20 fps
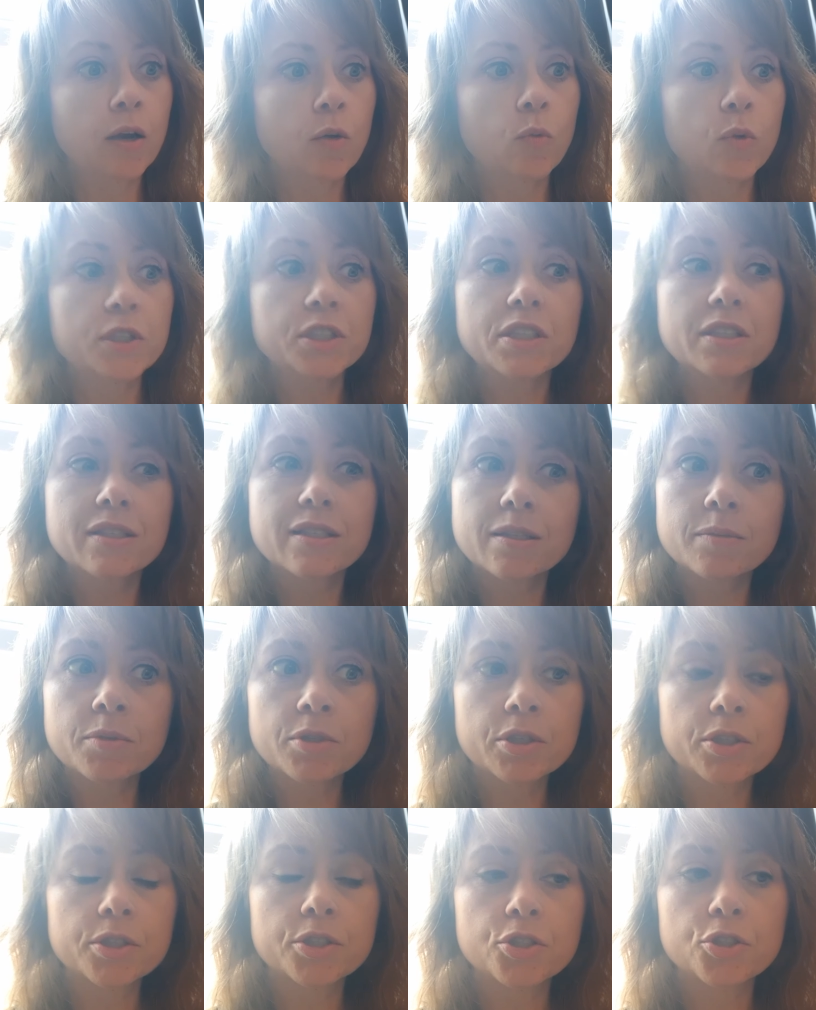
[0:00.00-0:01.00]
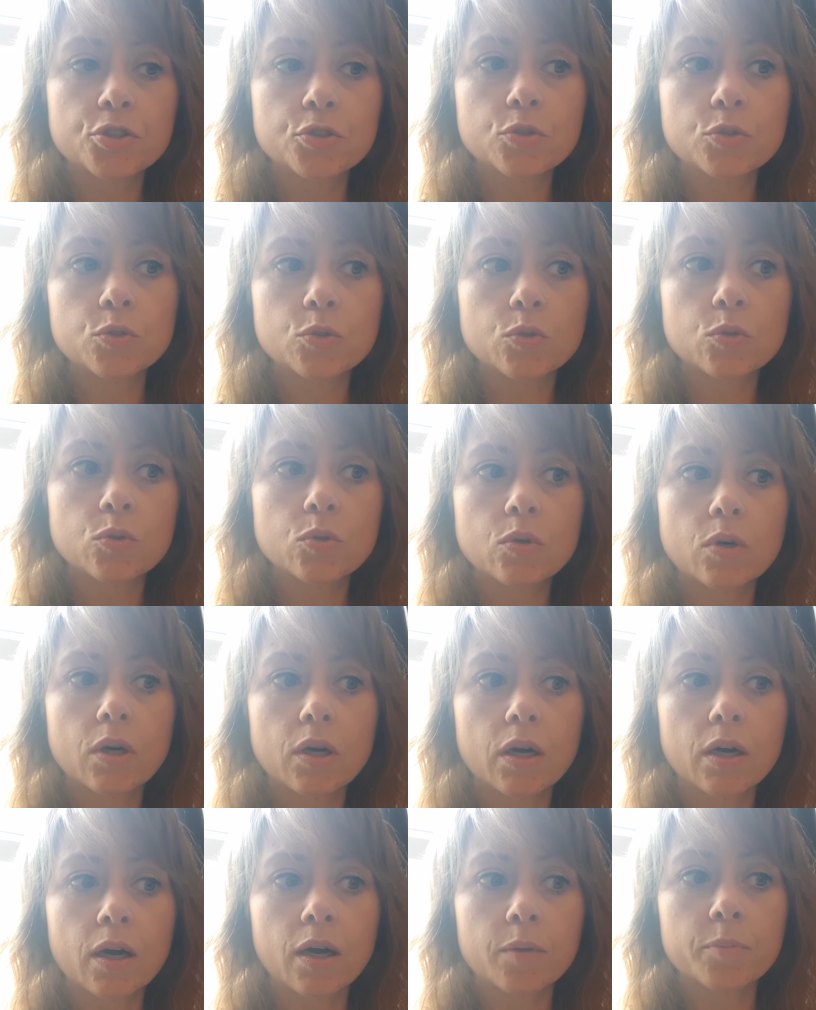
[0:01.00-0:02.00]
which is similar to,
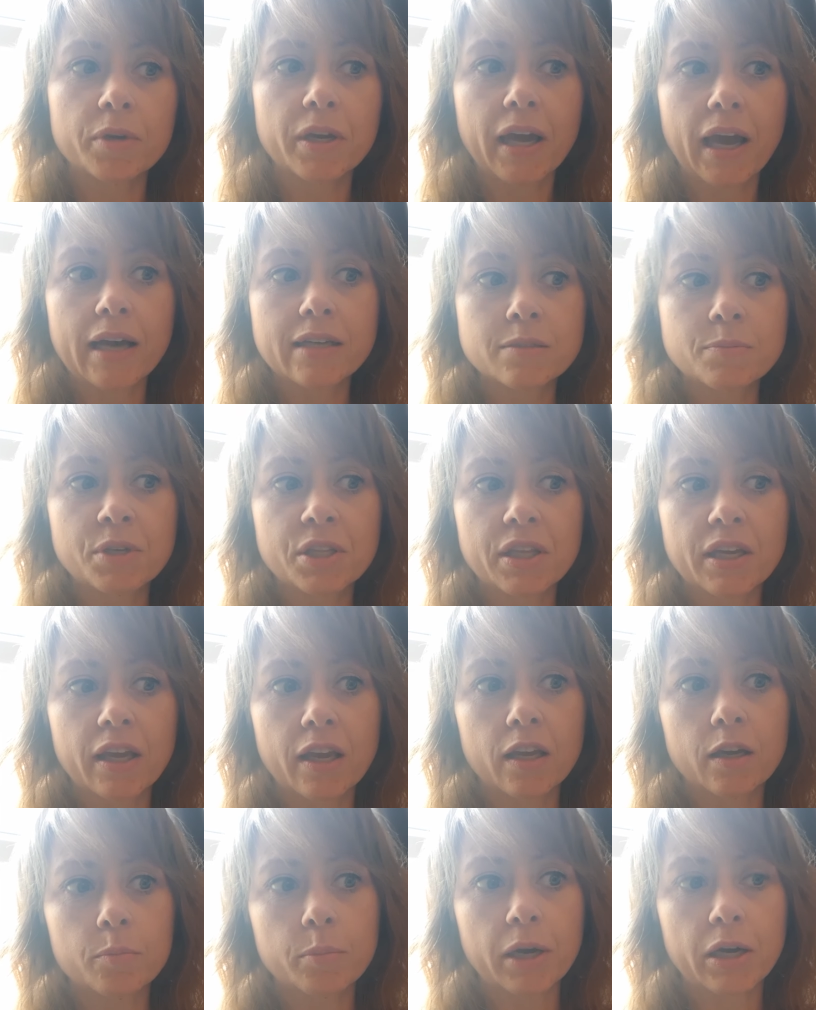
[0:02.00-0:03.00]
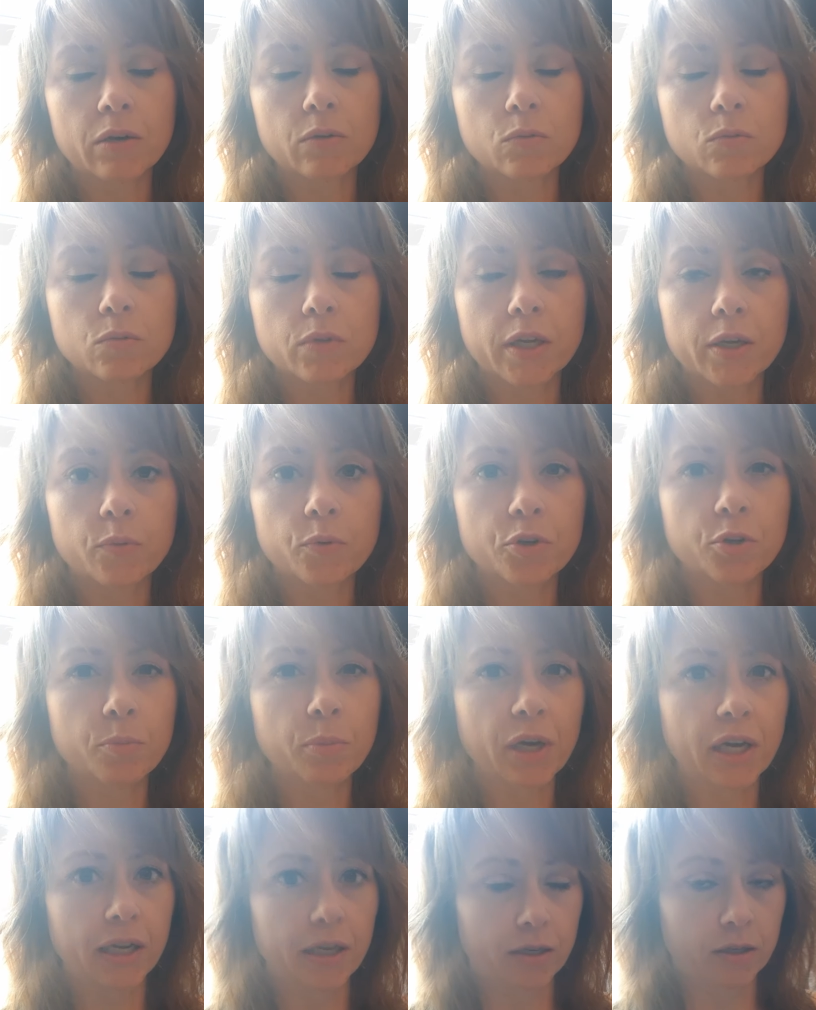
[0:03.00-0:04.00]
um, it has me thinking about like when you
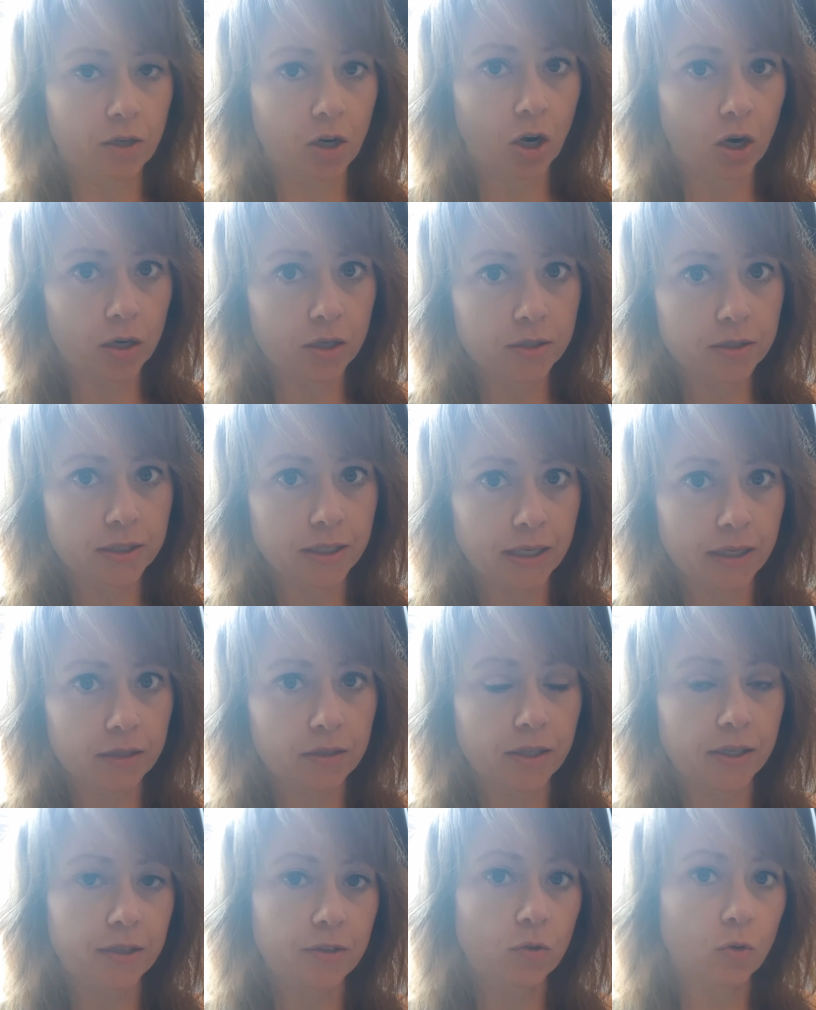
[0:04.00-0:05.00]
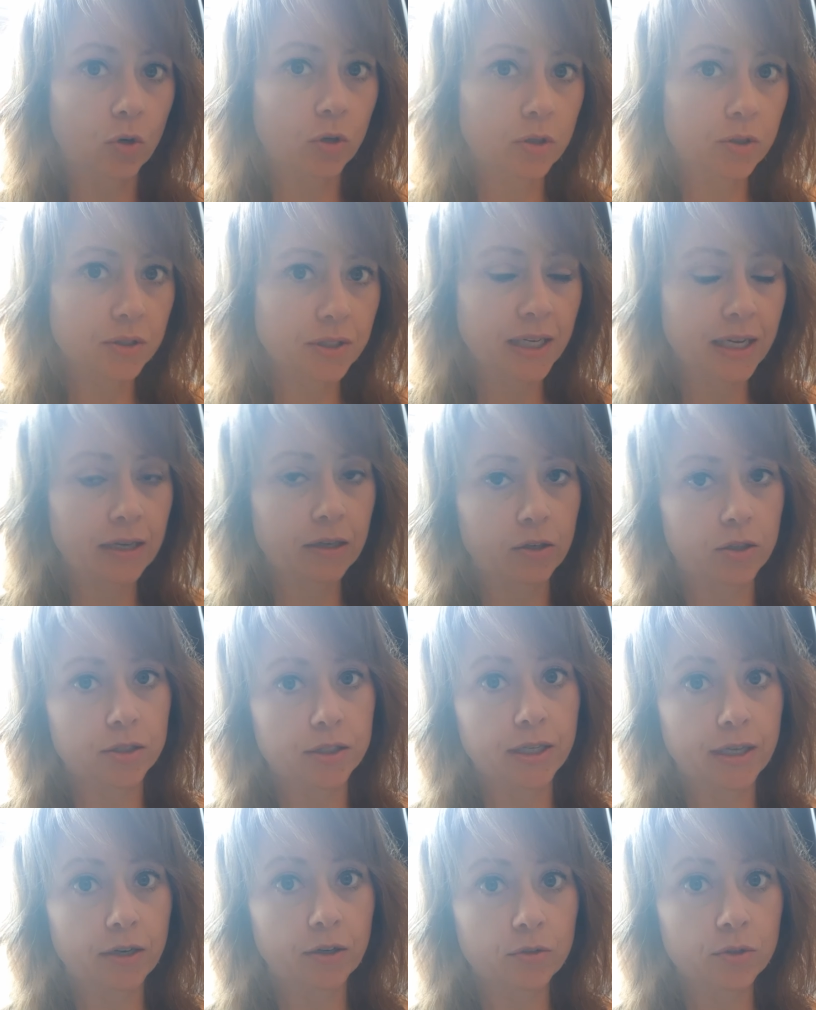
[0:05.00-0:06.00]
buy a card deck, like an oracle deck or a
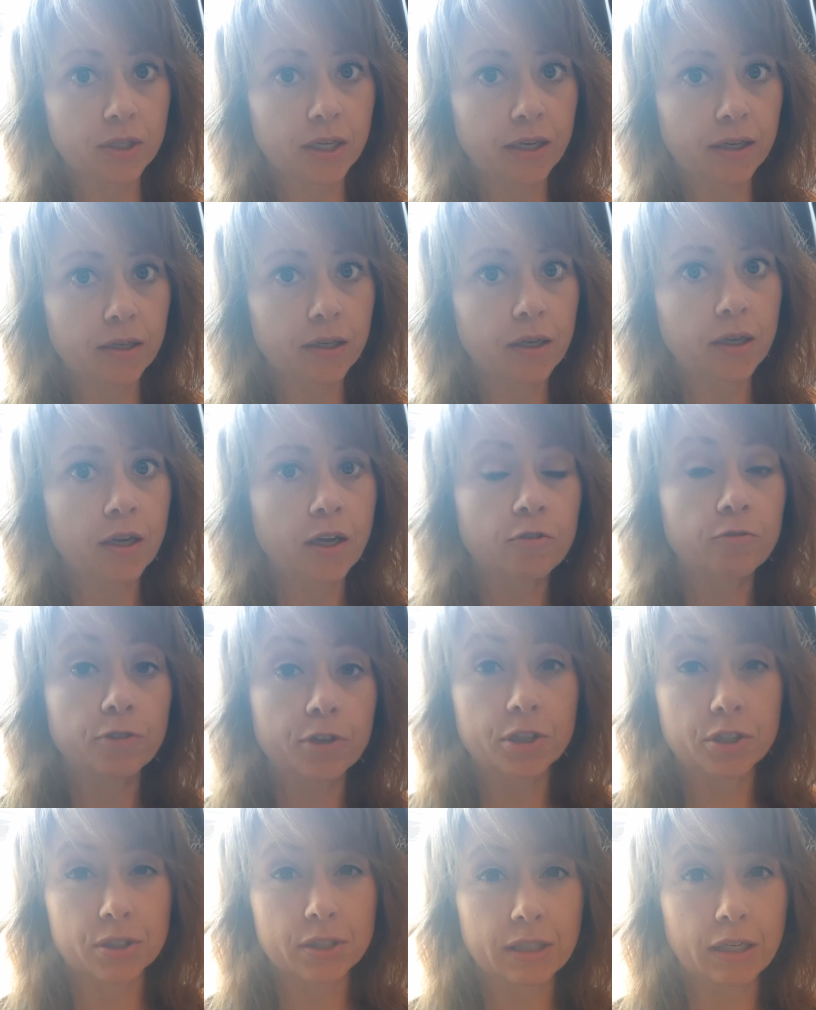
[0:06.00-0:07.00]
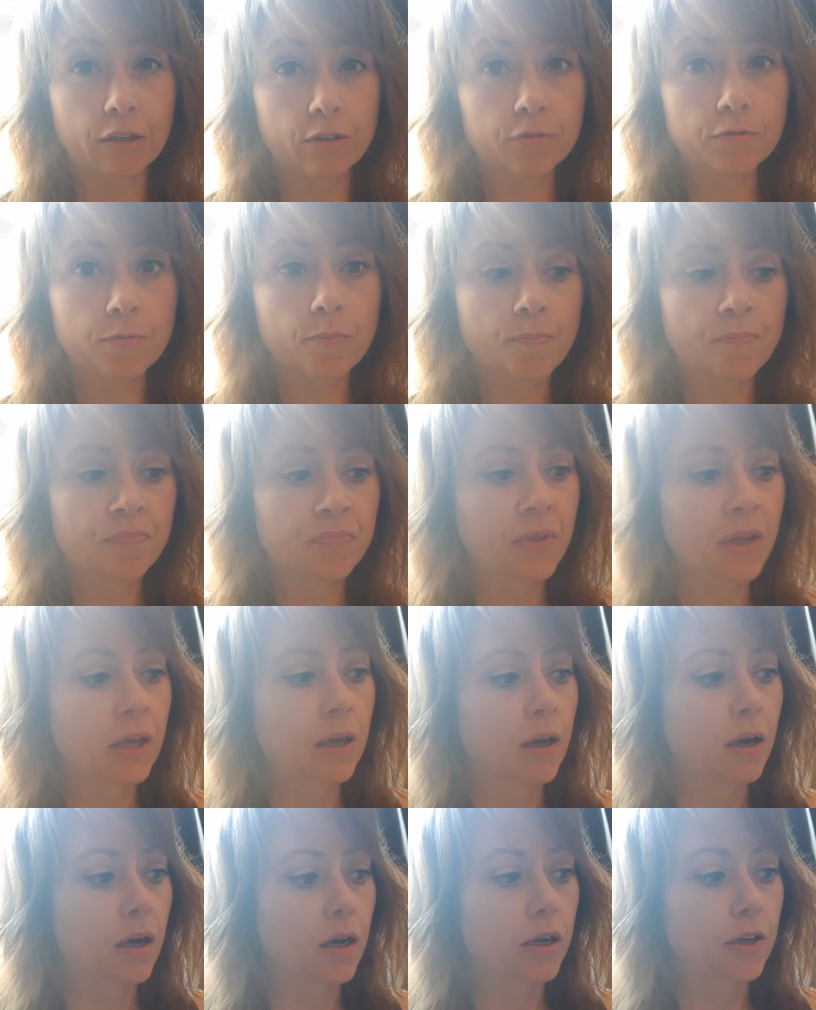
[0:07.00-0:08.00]
tarot deck for yourself,
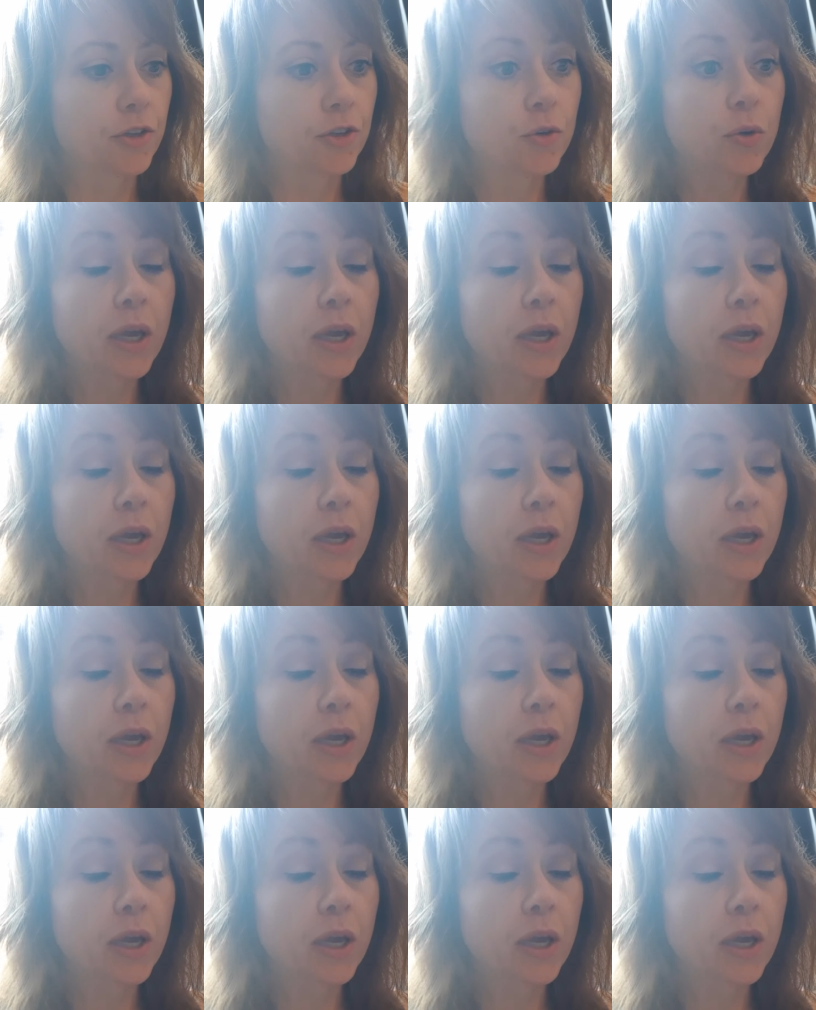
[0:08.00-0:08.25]
uh, you